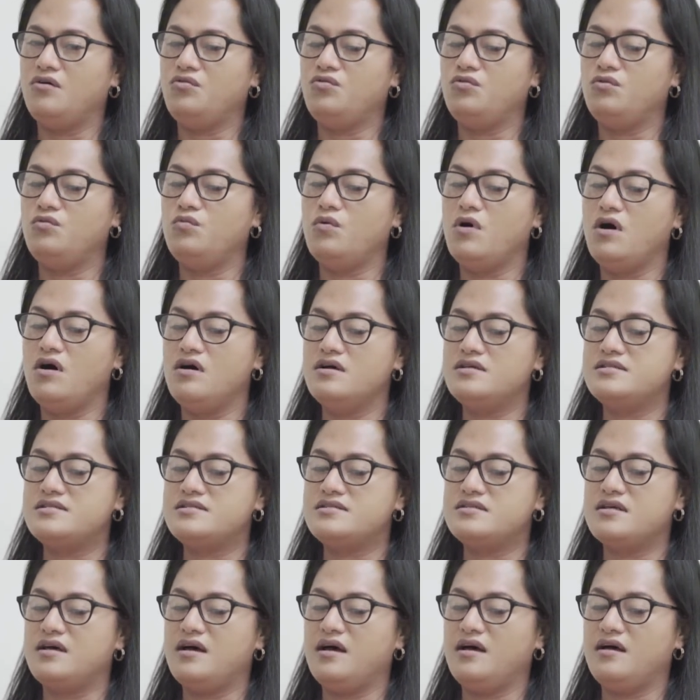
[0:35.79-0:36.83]
who
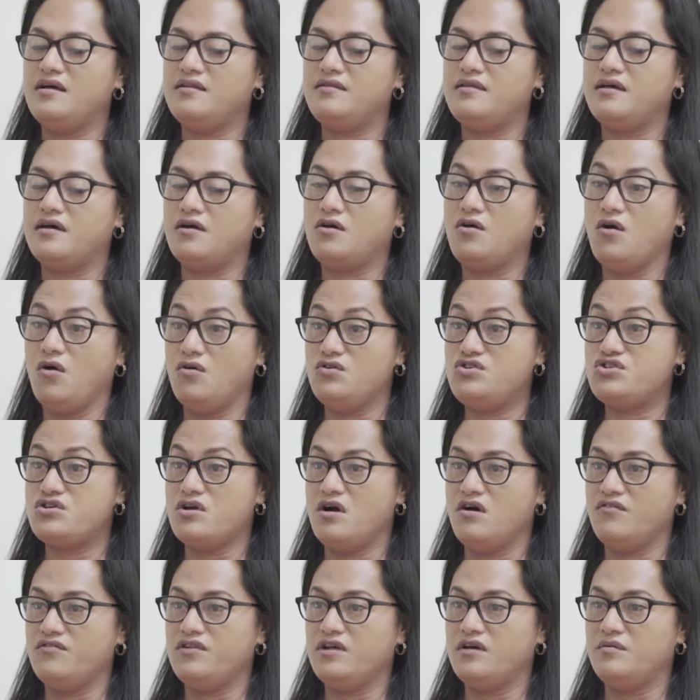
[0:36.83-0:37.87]
was the coach
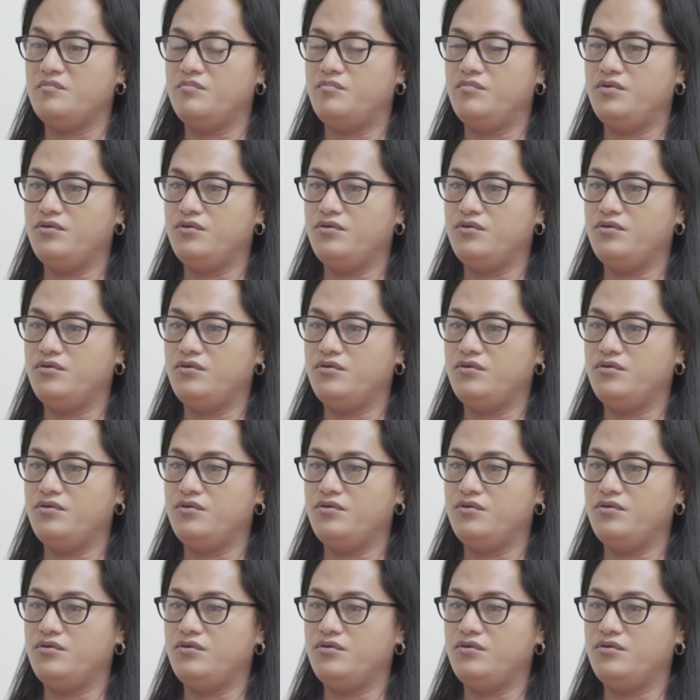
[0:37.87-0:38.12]
of the